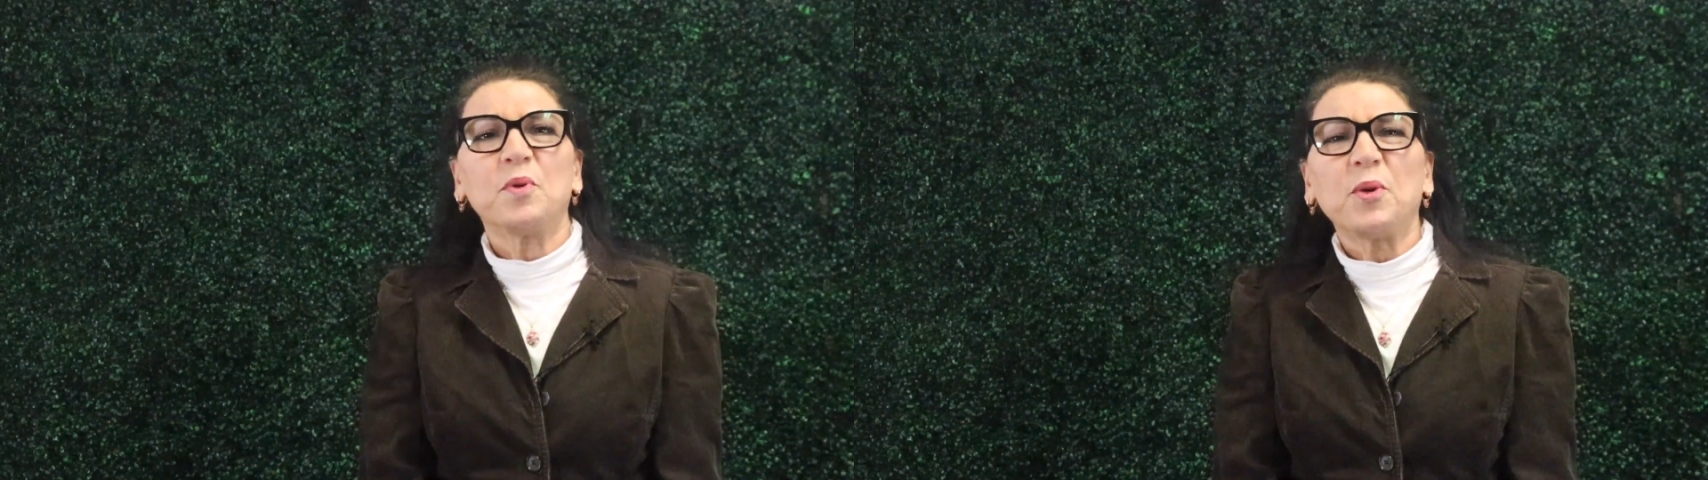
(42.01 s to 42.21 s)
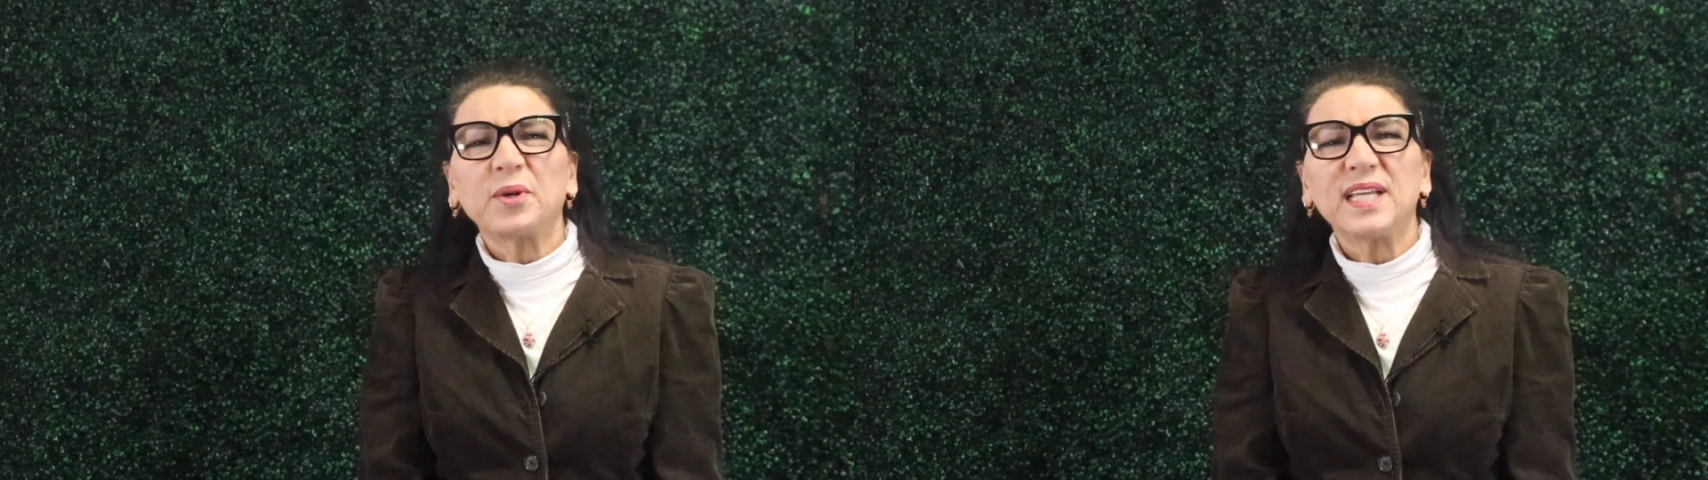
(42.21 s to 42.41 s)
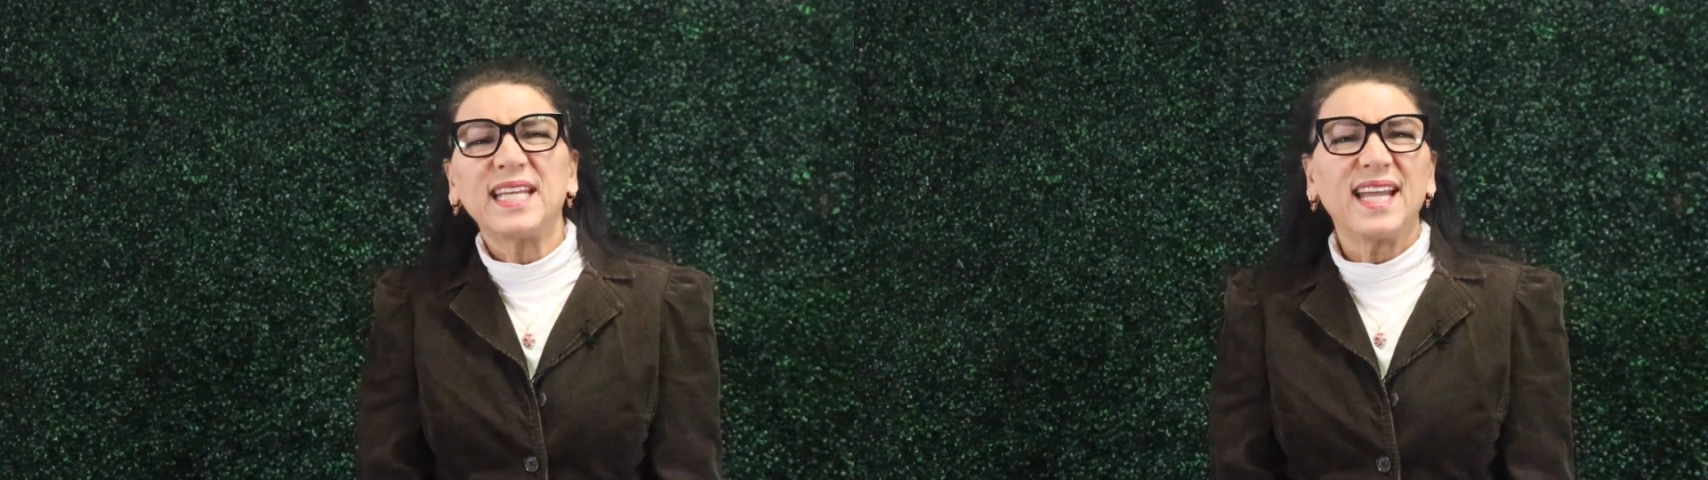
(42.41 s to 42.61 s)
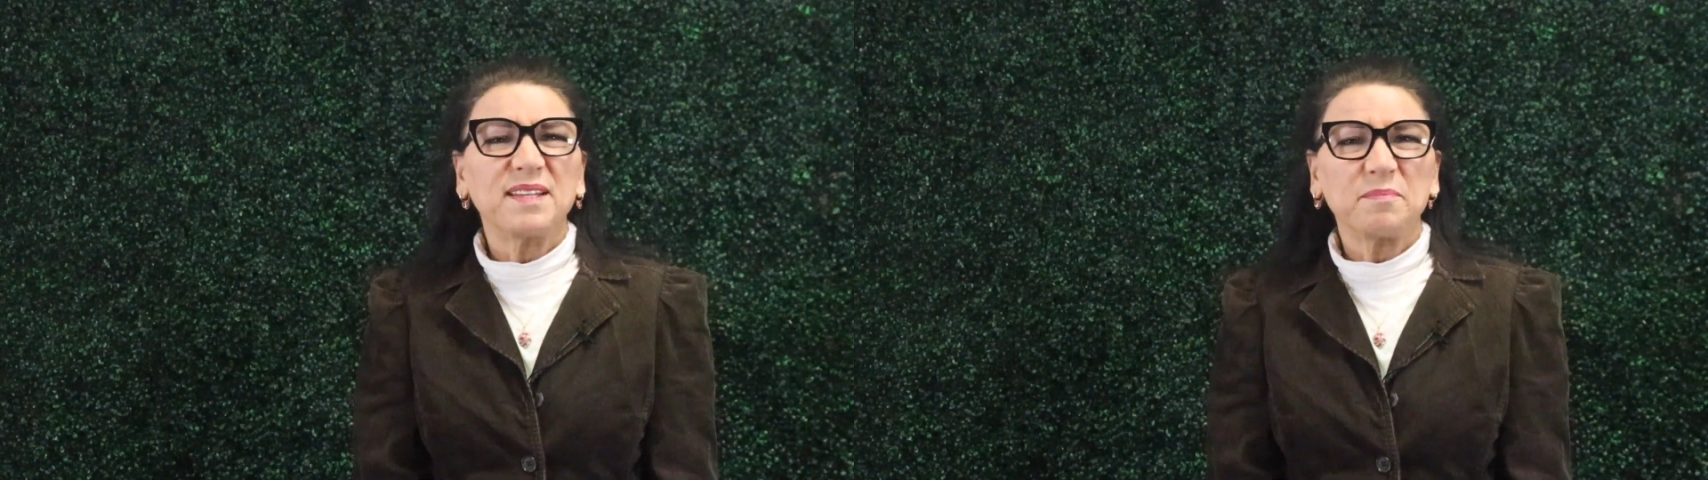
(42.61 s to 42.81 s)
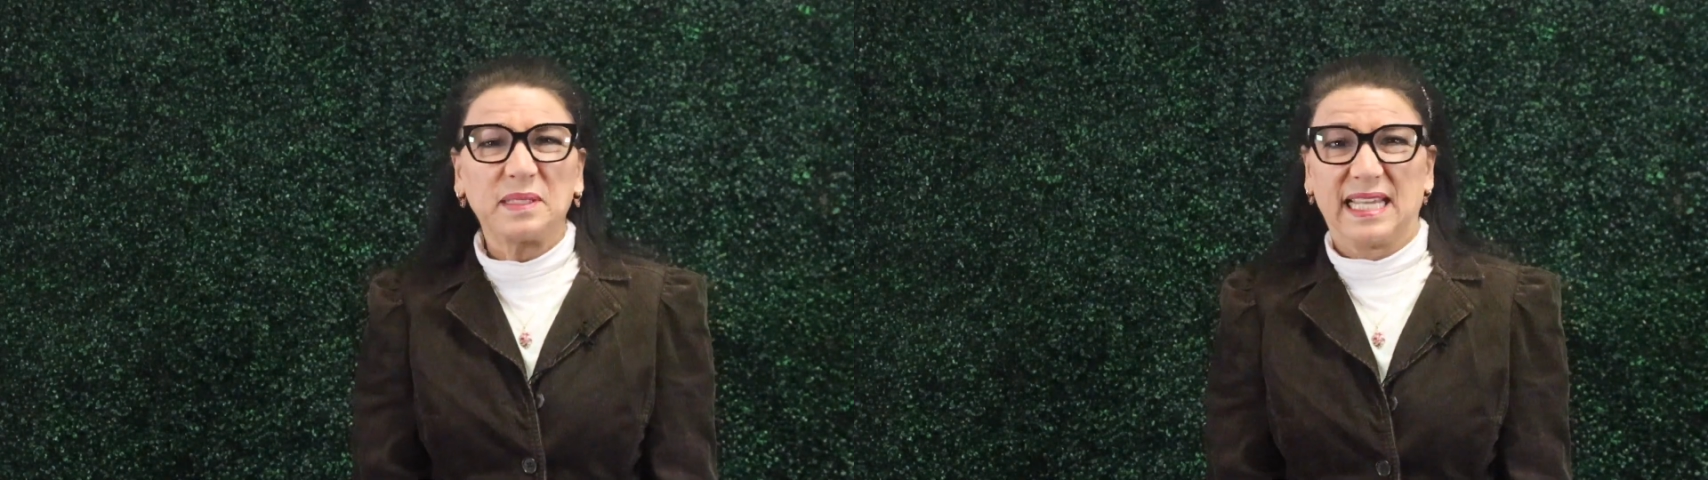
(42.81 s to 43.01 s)
boring
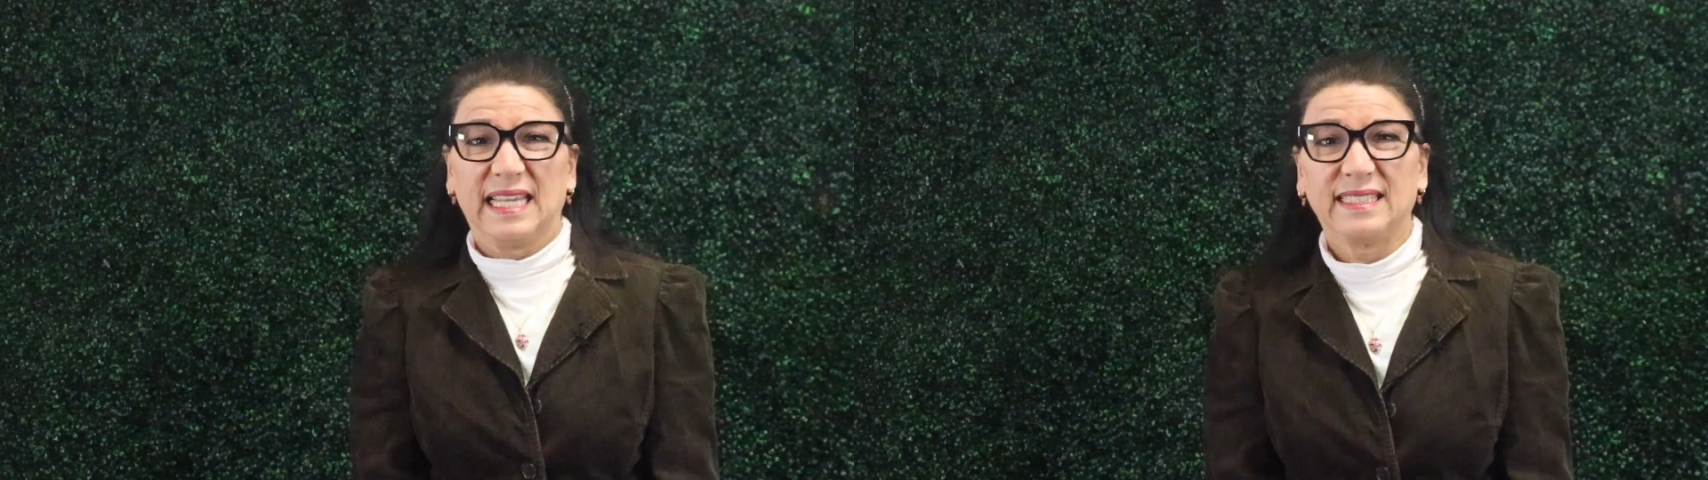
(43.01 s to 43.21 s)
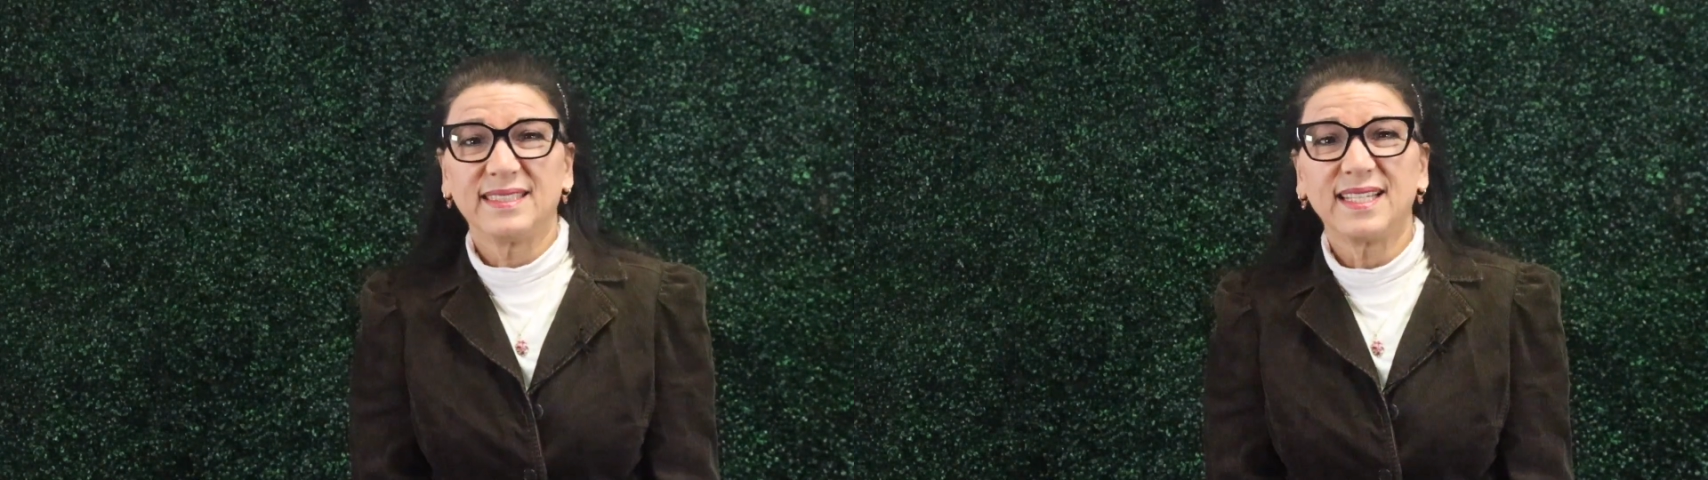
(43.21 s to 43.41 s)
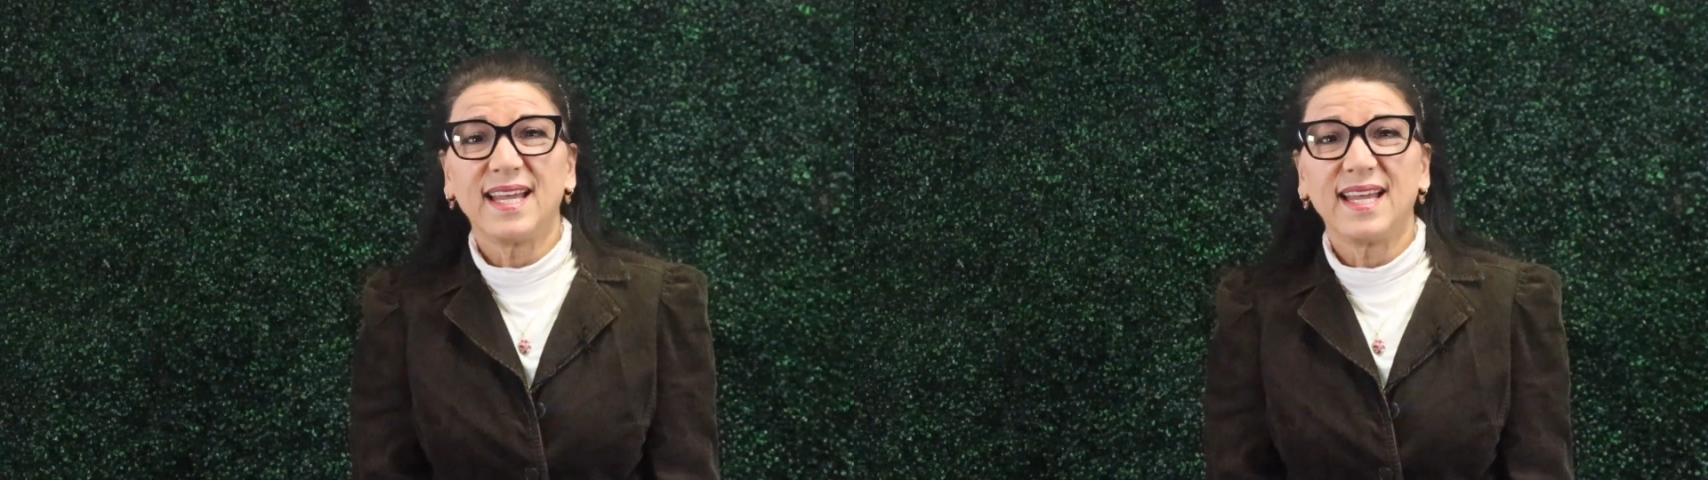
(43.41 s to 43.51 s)
and bland?